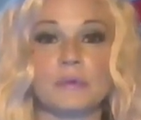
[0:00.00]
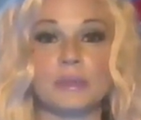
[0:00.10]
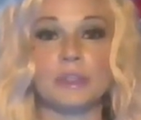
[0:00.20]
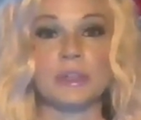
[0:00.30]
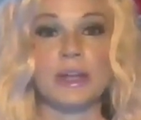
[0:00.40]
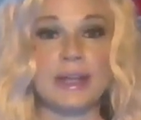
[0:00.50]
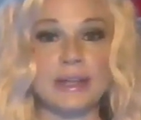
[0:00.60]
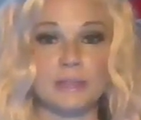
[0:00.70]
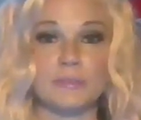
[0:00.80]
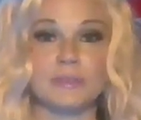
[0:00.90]
and then I want you
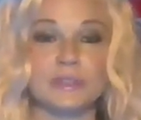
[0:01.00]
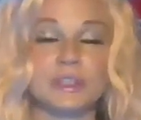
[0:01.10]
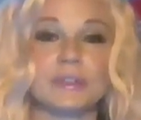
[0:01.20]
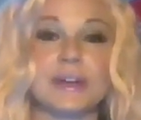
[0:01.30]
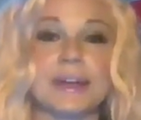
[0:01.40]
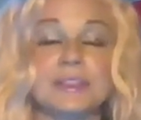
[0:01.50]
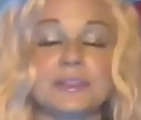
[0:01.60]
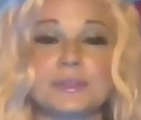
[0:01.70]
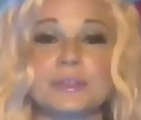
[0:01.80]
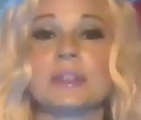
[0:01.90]
to hand them over to your
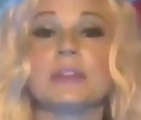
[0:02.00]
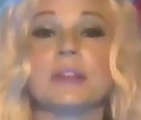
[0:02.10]
angels,